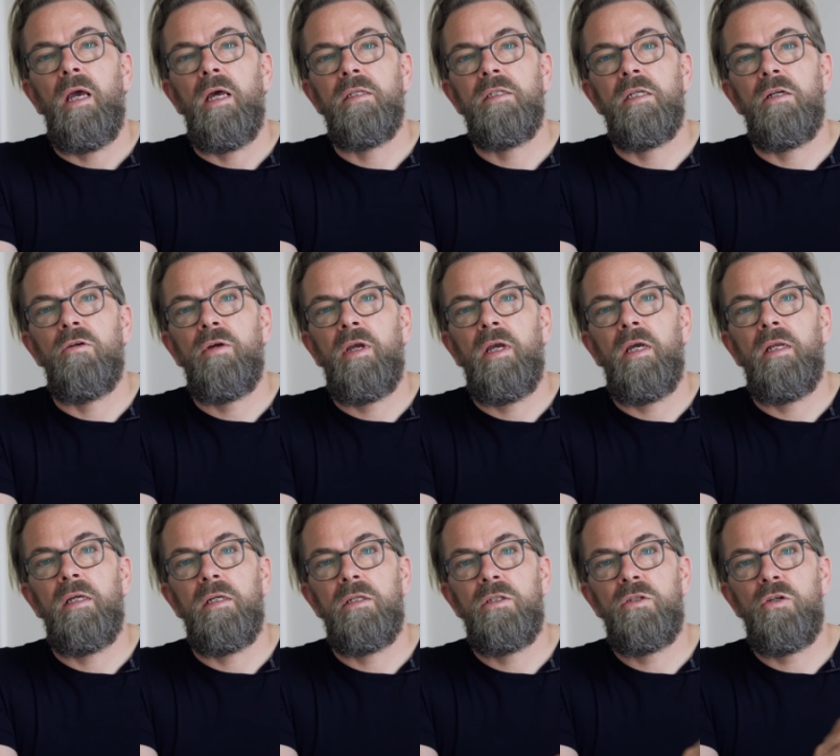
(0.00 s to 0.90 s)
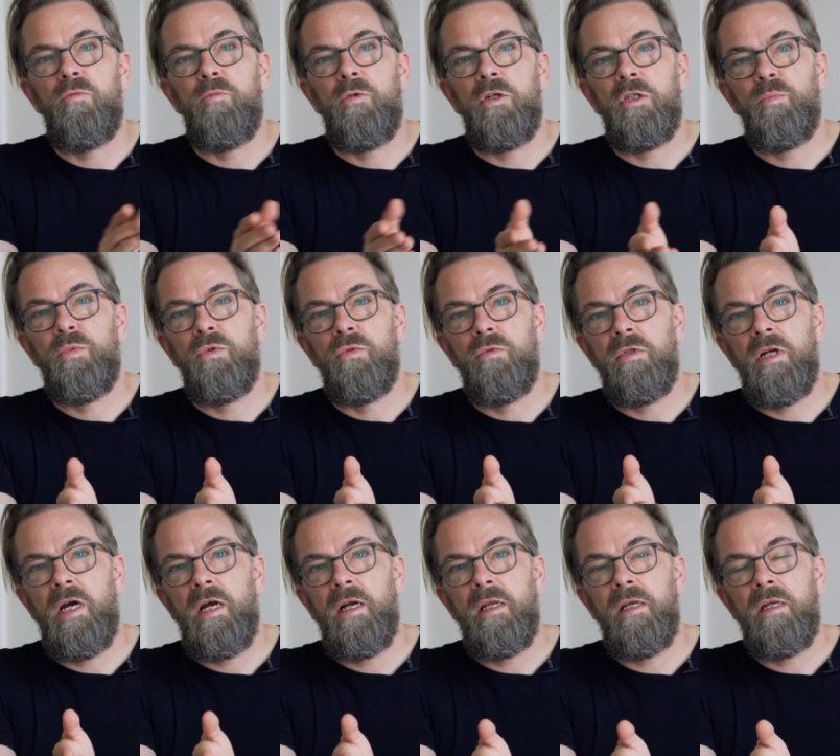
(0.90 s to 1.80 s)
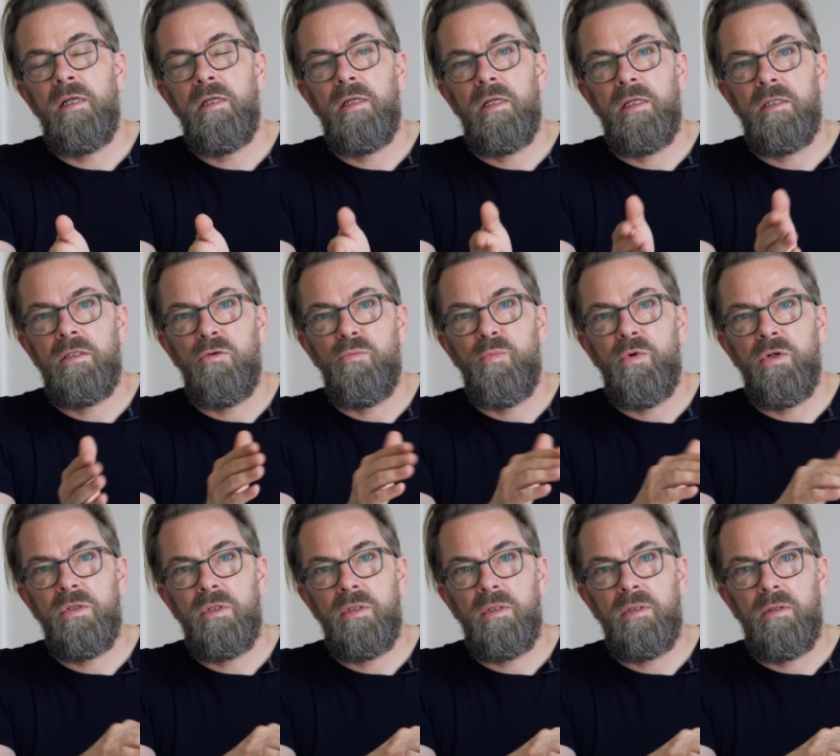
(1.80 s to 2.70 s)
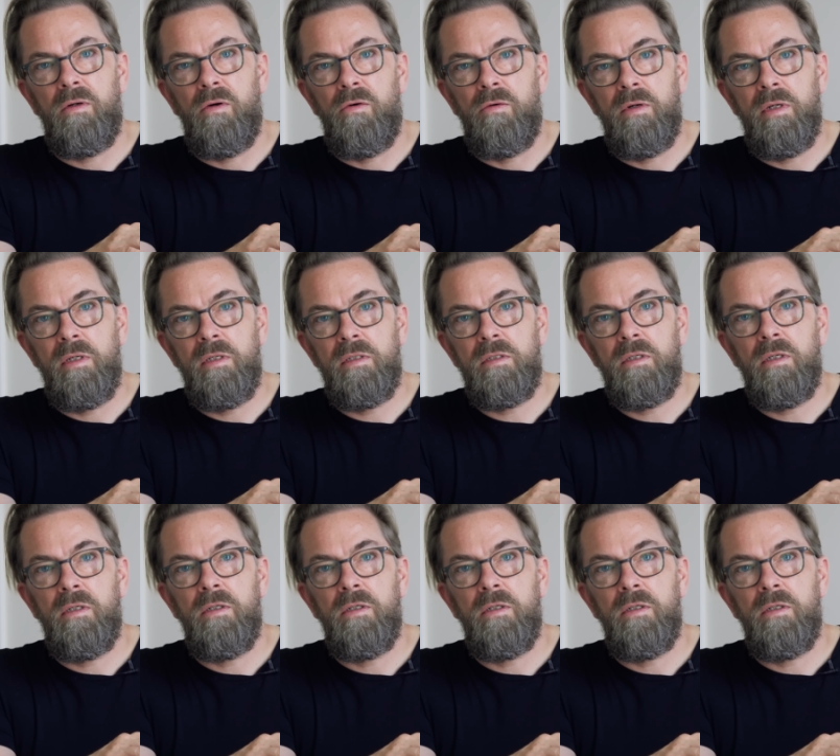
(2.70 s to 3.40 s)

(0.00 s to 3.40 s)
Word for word: and said, okay, there's so much blue light in, there's so much orange